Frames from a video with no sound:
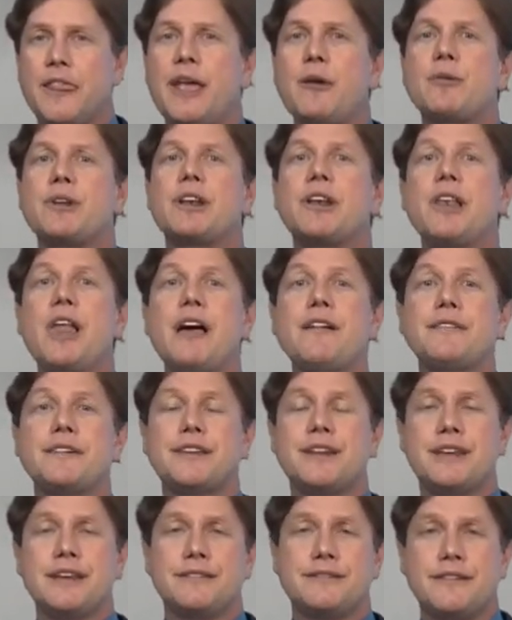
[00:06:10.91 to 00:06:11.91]
They would
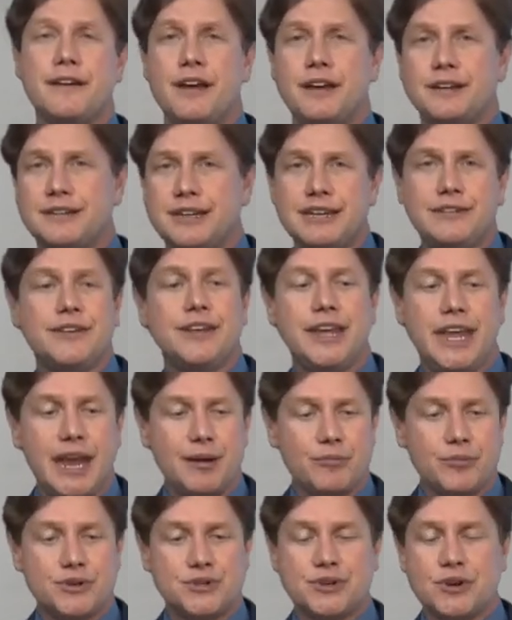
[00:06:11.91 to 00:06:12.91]
love it if a TV
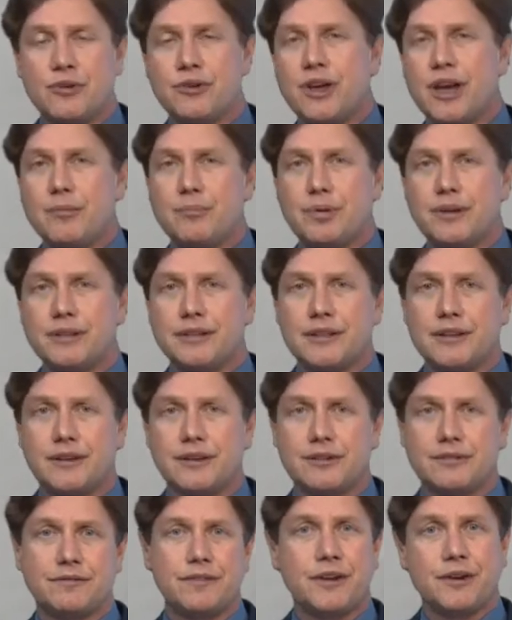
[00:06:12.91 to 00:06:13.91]
camera showed up at
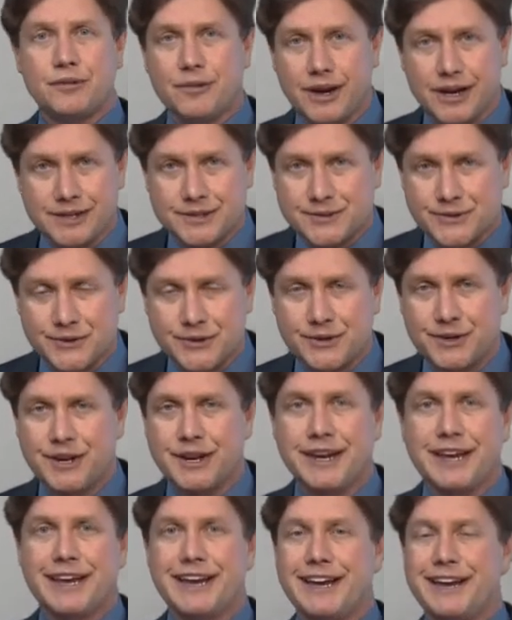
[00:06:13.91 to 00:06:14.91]
their fundraiser
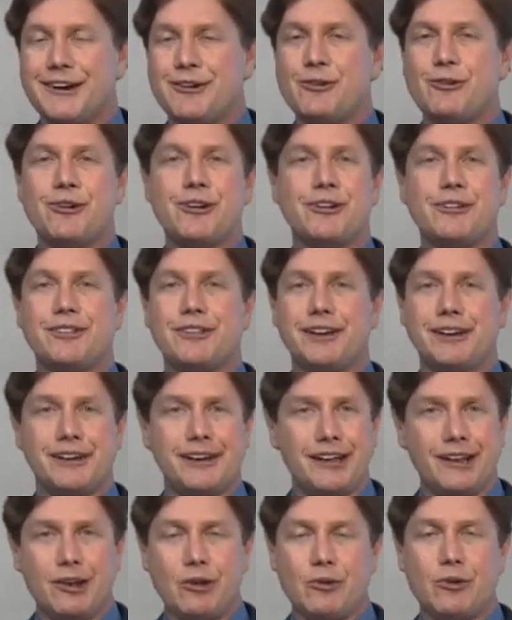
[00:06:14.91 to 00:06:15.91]
uh, or
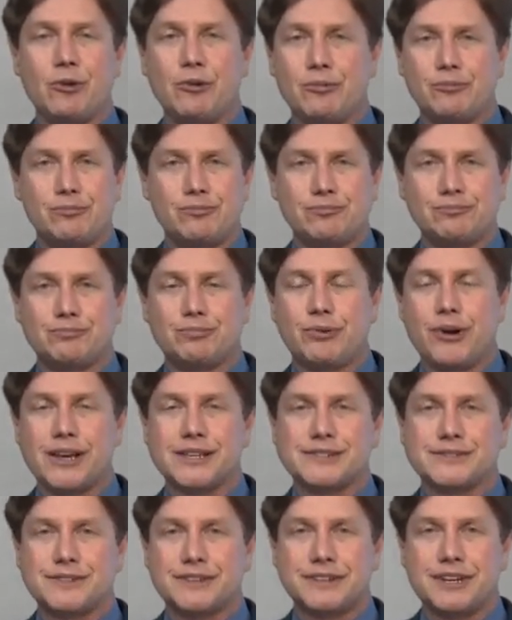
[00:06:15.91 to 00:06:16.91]
the, a local
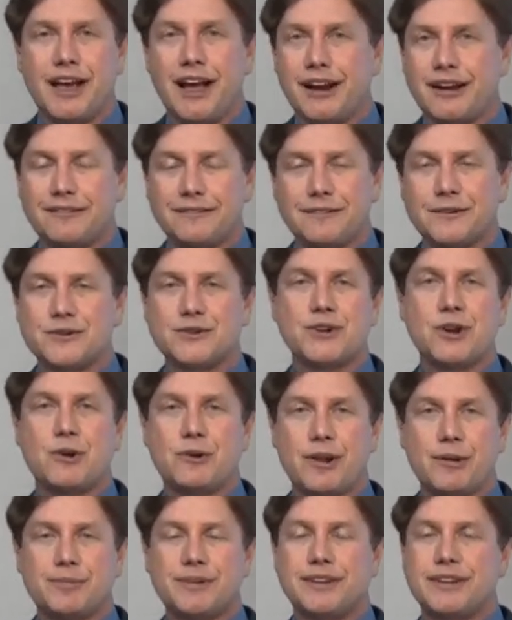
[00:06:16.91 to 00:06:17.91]
press photographer
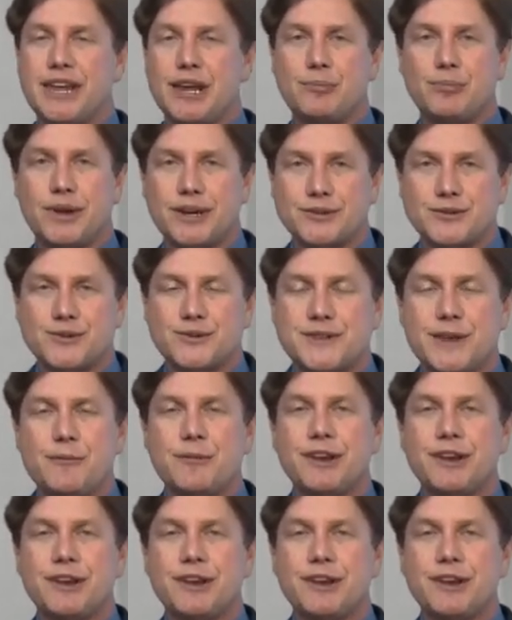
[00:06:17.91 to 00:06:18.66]
showed up to take pictures.